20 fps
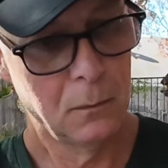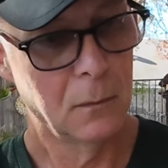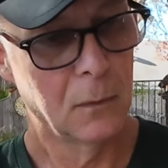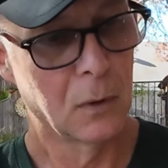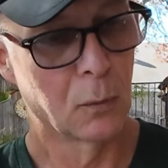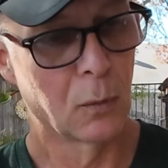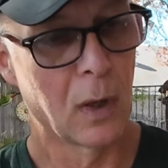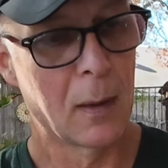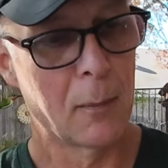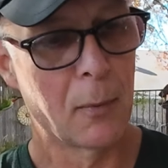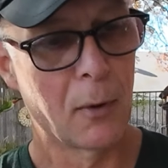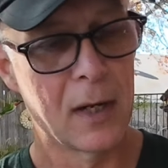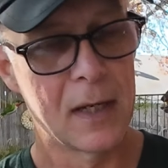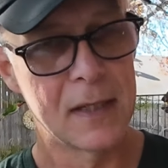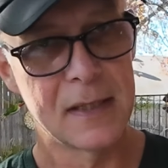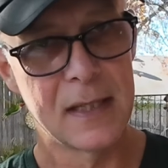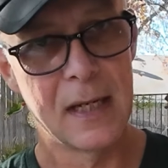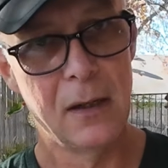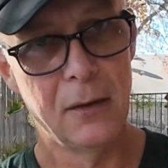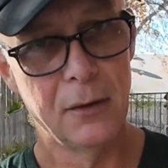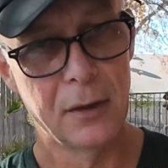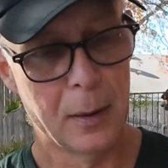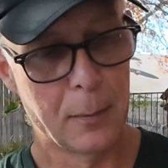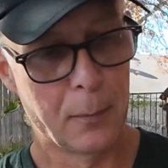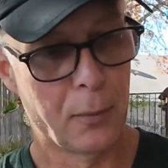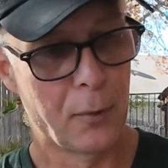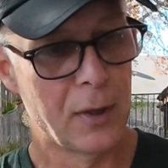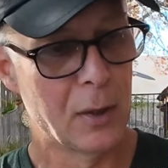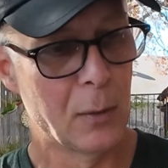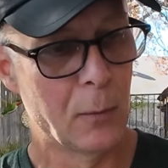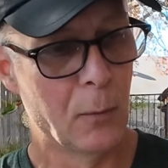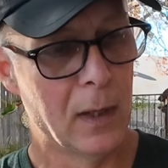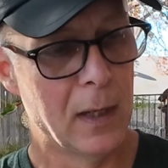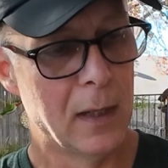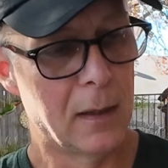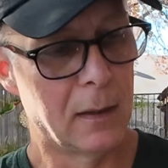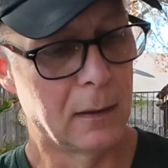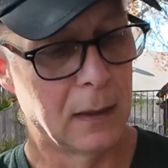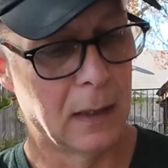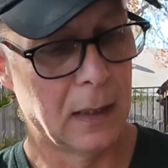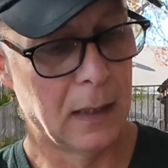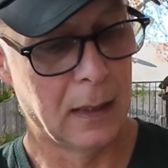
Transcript: the rubber has held up pretty well.